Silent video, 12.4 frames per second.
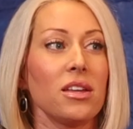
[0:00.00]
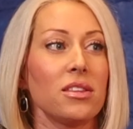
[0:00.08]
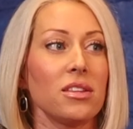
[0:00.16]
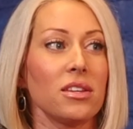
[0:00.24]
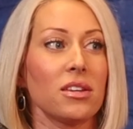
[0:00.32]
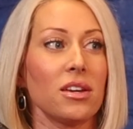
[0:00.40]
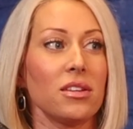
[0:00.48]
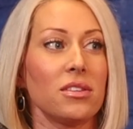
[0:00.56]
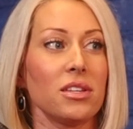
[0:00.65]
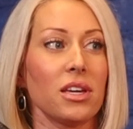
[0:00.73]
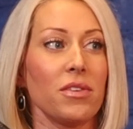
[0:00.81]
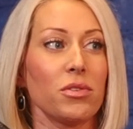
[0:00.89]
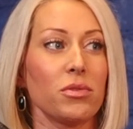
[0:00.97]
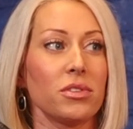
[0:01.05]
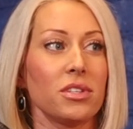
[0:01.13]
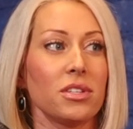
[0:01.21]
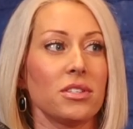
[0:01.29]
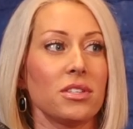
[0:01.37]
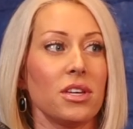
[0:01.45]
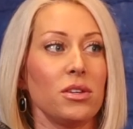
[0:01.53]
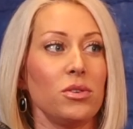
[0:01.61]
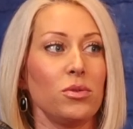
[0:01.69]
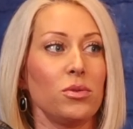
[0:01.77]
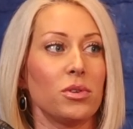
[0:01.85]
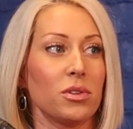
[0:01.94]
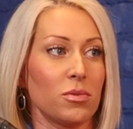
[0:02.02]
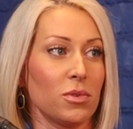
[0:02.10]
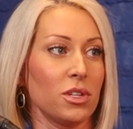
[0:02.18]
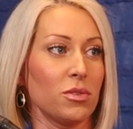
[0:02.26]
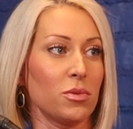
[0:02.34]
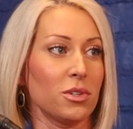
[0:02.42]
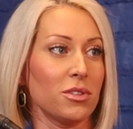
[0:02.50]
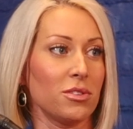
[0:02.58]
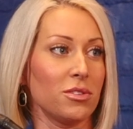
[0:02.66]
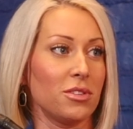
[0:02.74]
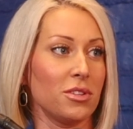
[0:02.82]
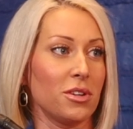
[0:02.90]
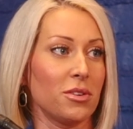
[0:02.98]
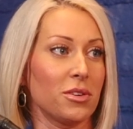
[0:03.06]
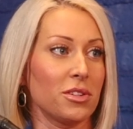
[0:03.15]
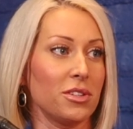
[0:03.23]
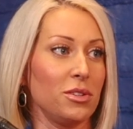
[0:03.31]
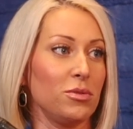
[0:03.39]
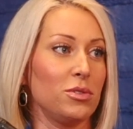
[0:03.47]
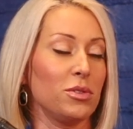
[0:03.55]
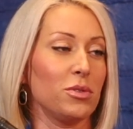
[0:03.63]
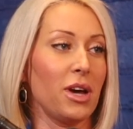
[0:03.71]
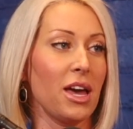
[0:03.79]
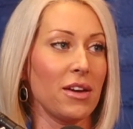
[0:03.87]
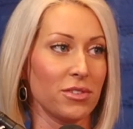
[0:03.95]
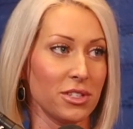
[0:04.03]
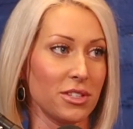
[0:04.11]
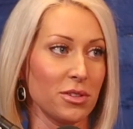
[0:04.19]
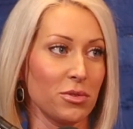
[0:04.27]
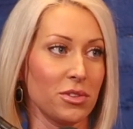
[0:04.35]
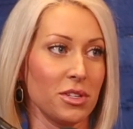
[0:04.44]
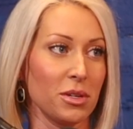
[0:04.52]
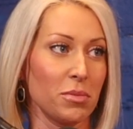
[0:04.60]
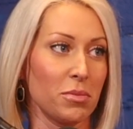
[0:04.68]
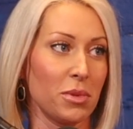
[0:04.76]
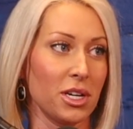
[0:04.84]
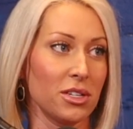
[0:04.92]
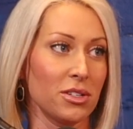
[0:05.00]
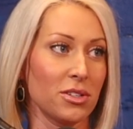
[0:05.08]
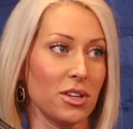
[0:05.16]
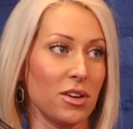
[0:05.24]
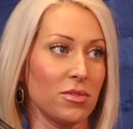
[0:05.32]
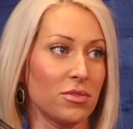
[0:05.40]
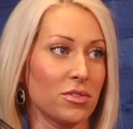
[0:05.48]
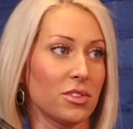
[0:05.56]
I think everyone thinks that you run the world, so you do every single thing by yourself.